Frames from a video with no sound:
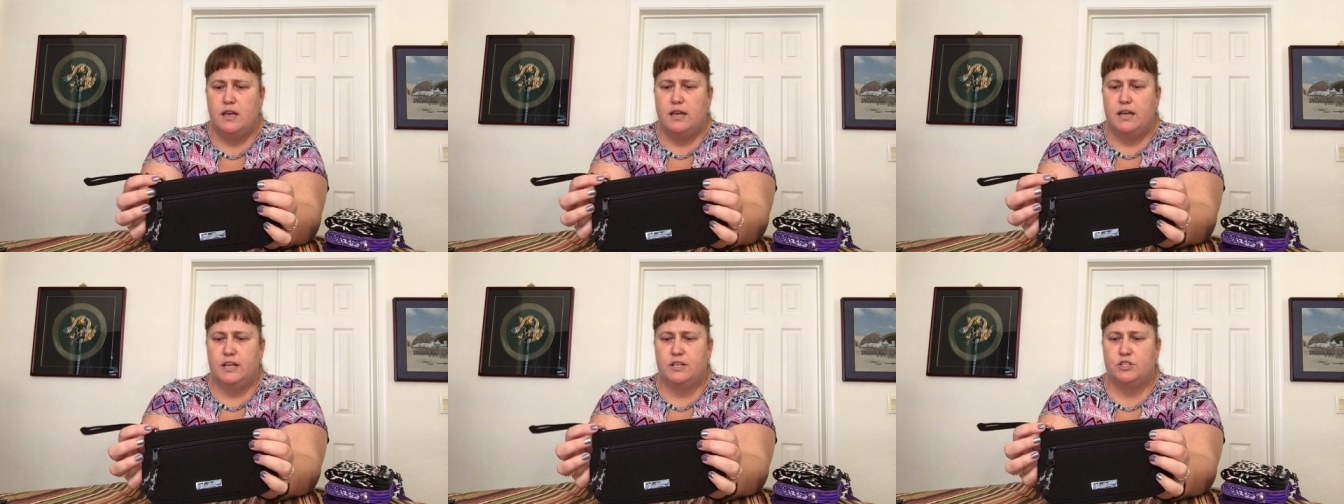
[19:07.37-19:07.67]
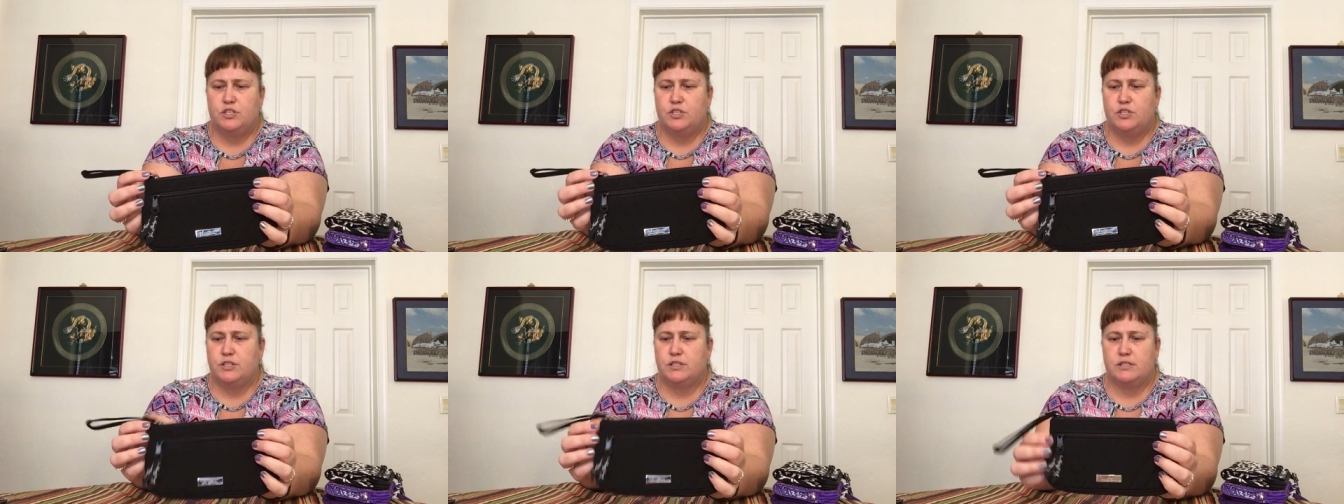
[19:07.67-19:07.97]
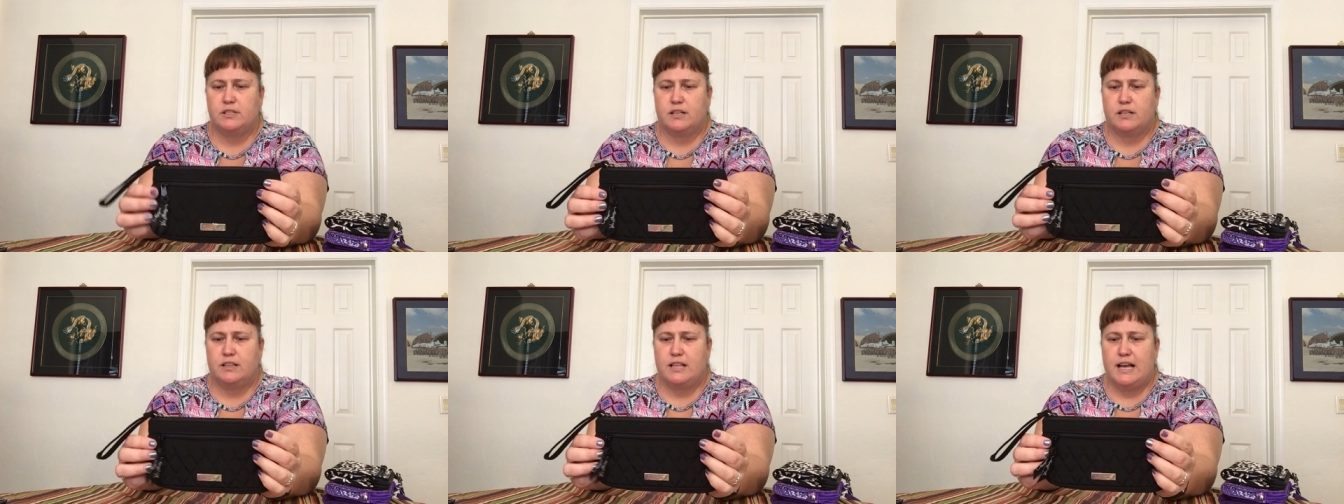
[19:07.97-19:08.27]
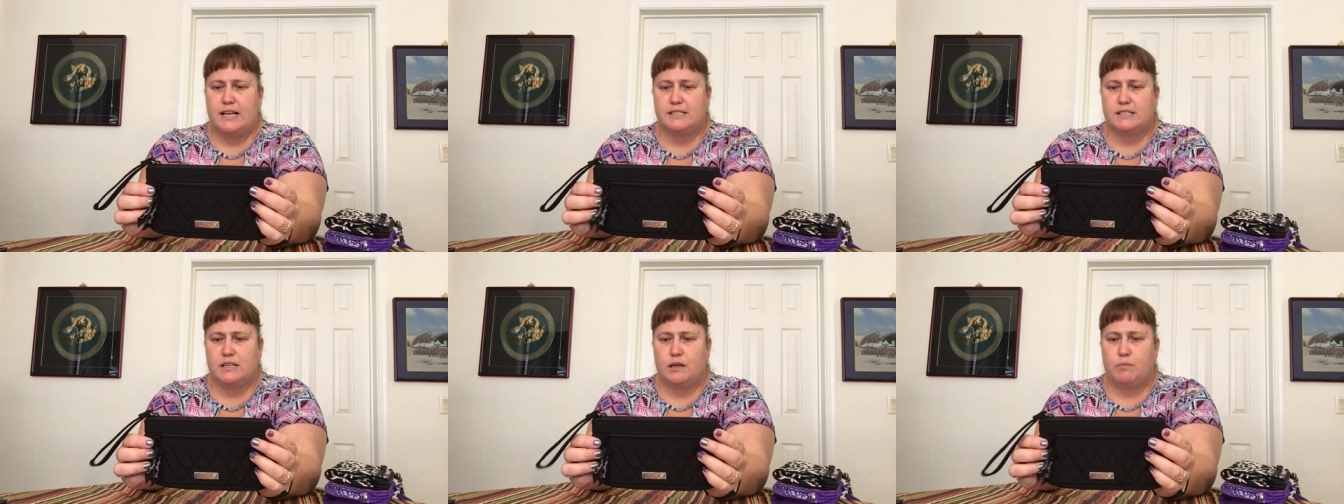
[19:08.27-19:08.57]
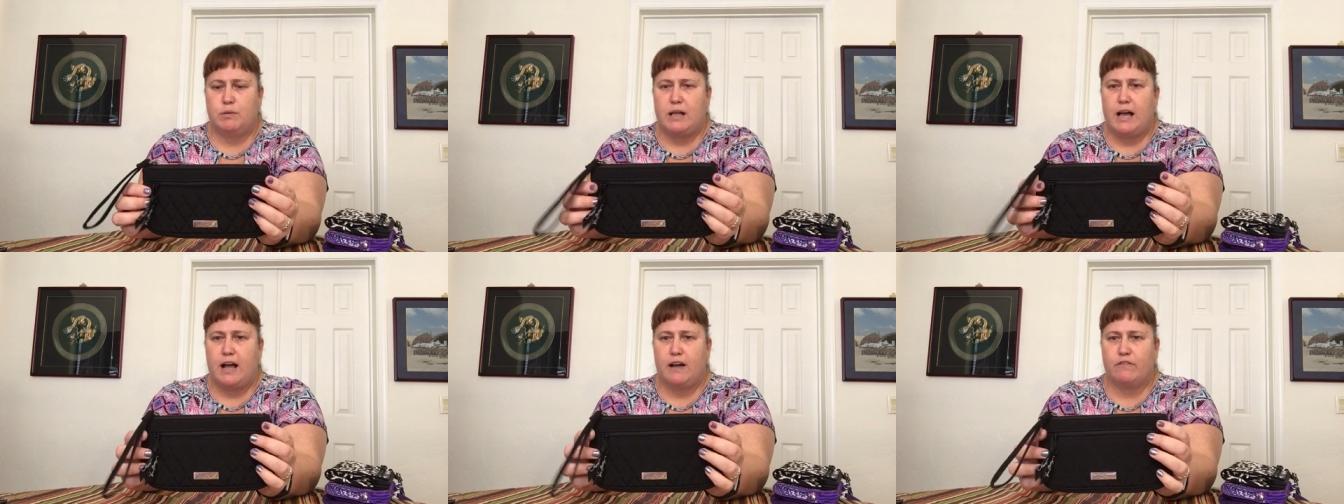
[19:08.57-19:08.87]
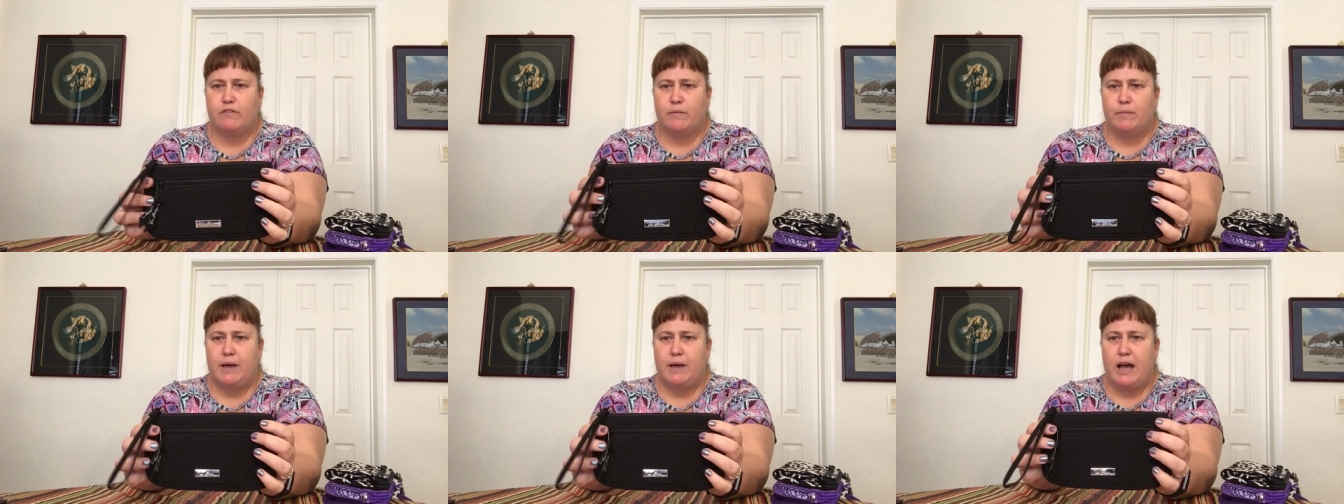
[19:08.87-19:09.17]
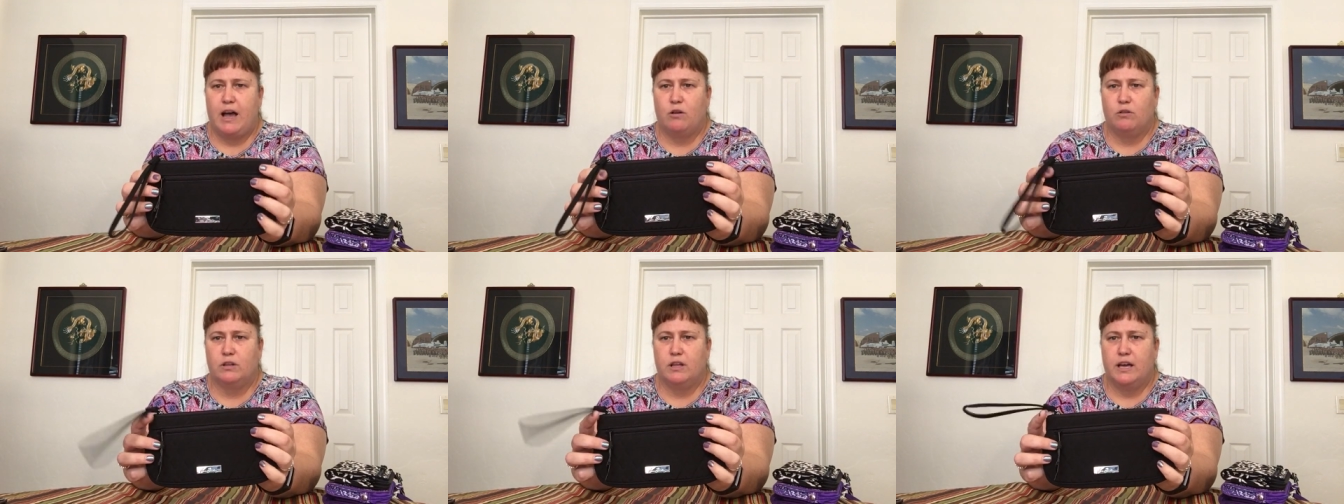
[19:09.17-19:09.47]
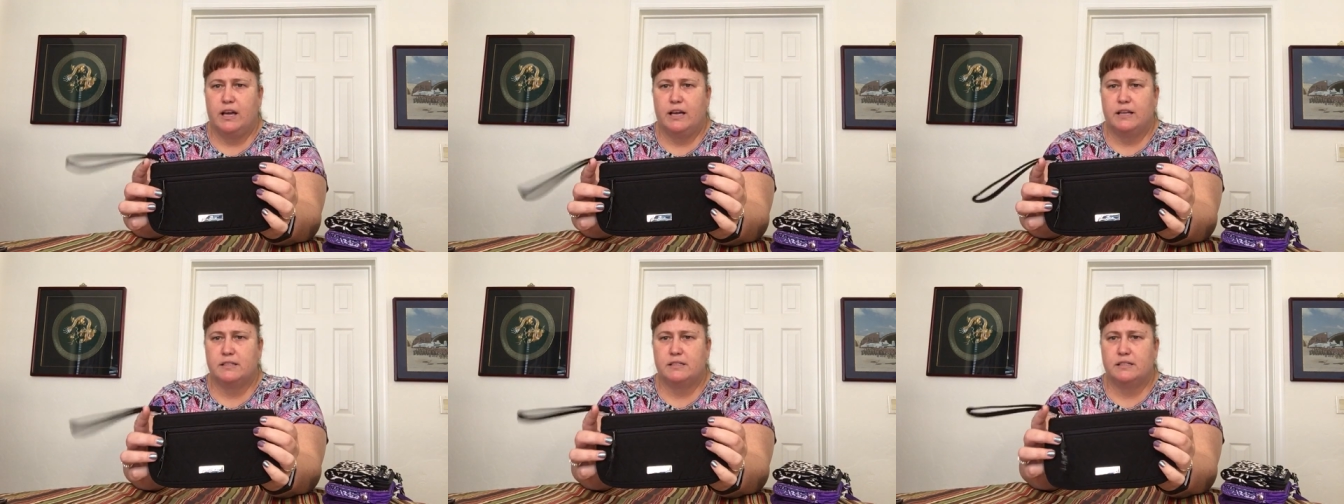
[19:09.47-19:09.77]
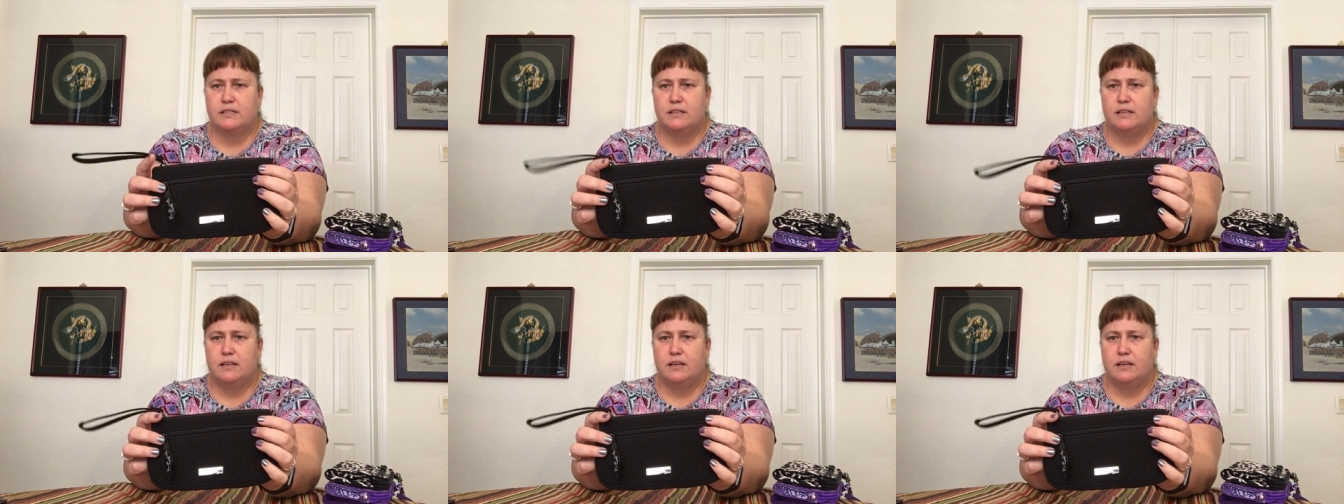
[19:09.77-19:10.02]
It's just a classic black from the outlet.